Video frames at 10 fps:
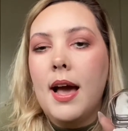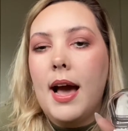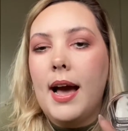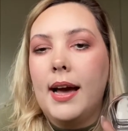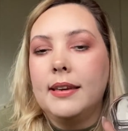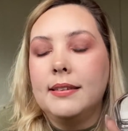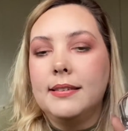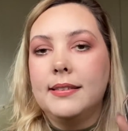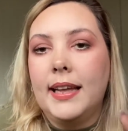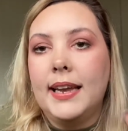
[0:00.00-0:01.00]

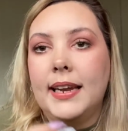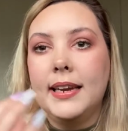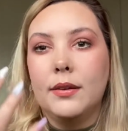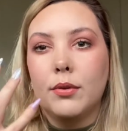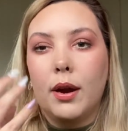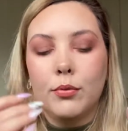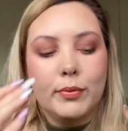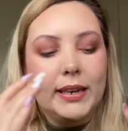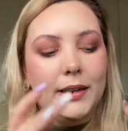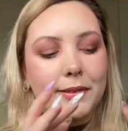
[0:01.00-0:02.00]
and they are
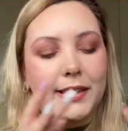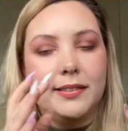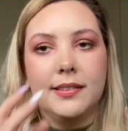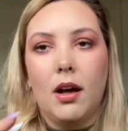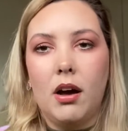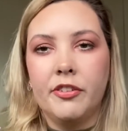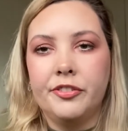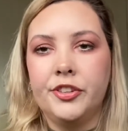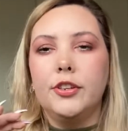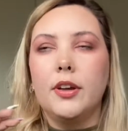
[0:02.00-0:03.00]
really
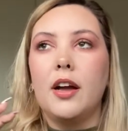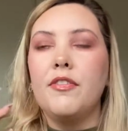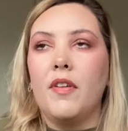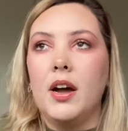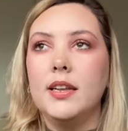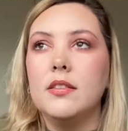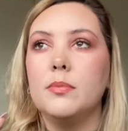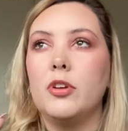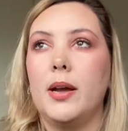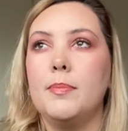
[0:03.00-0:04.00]
soft. I find
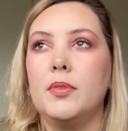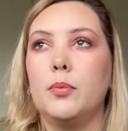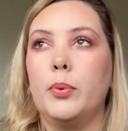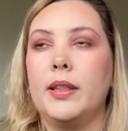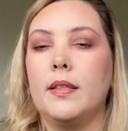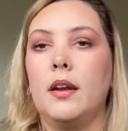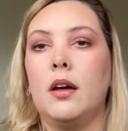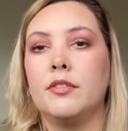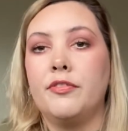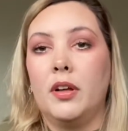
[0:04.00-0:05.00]
sometimes with a
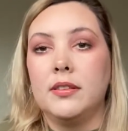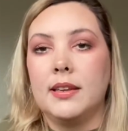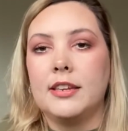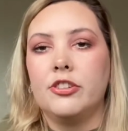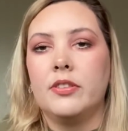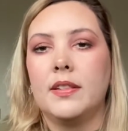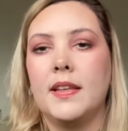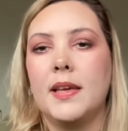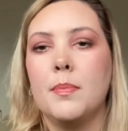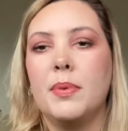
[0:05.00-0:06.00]
lot of false lashes that
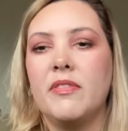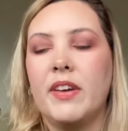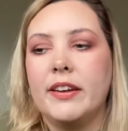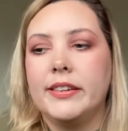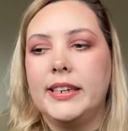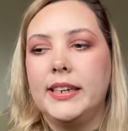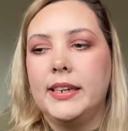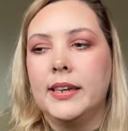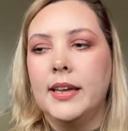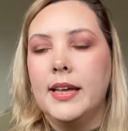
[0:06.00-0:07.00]
they can be
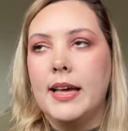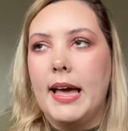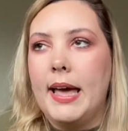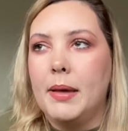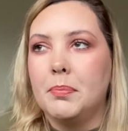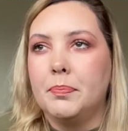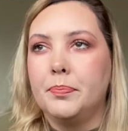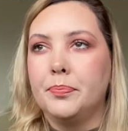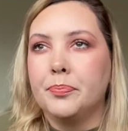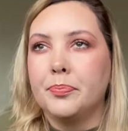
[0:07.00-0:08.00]
very
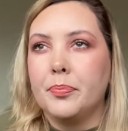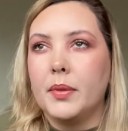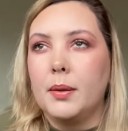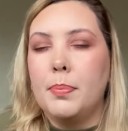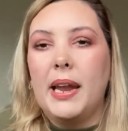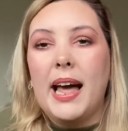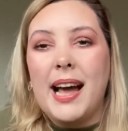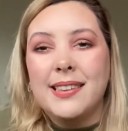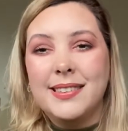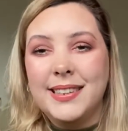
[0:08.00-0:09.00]

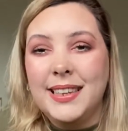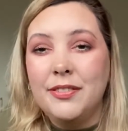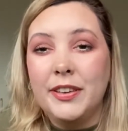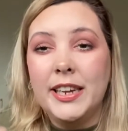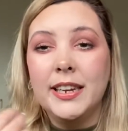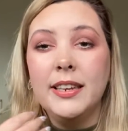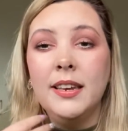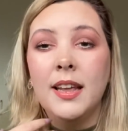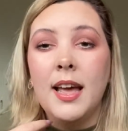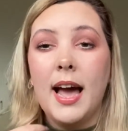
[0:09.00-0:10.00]
plasticky
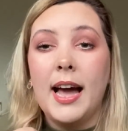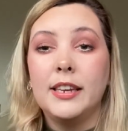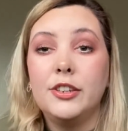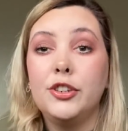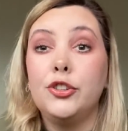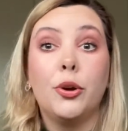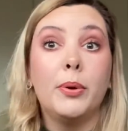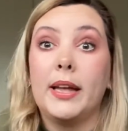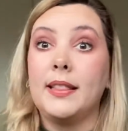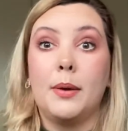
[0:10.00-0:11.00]
feeling, and you don't
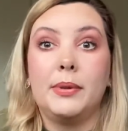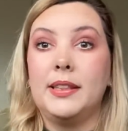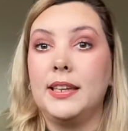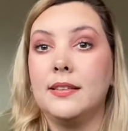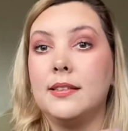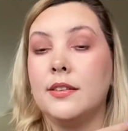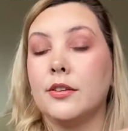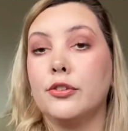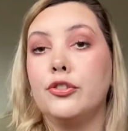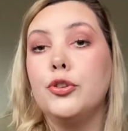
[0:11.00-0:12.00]
get that with these. These
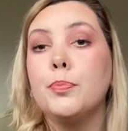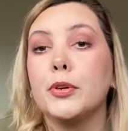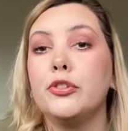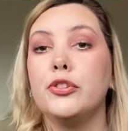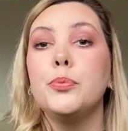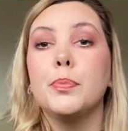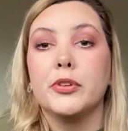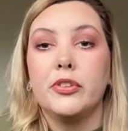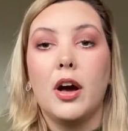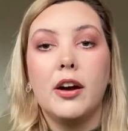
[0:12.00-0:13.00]
are super
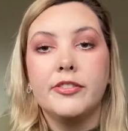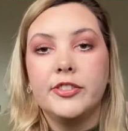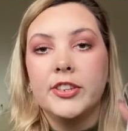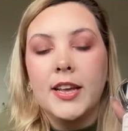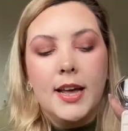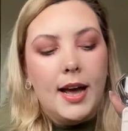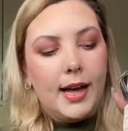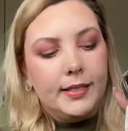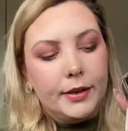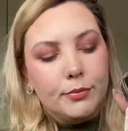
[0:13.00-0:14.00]
soft
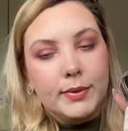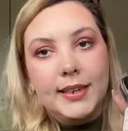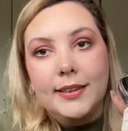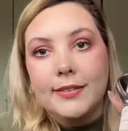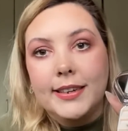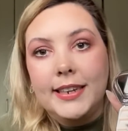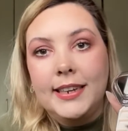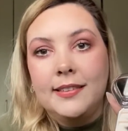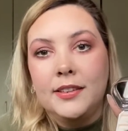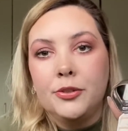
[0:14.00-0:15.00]
and they're really
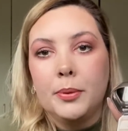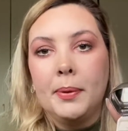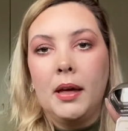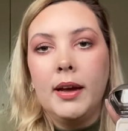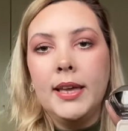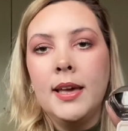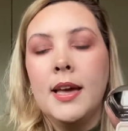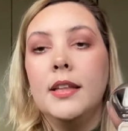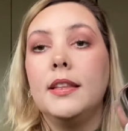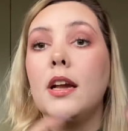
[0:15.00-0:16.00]
easy to apply.
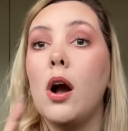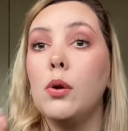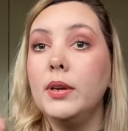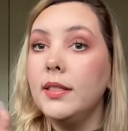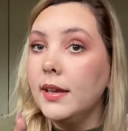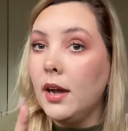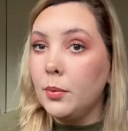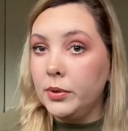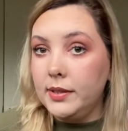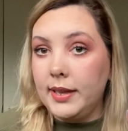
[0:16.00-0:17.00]
The only thing I
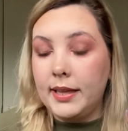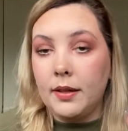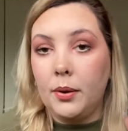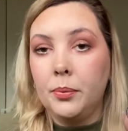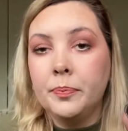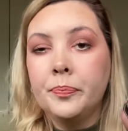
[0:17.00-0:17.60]
would say though,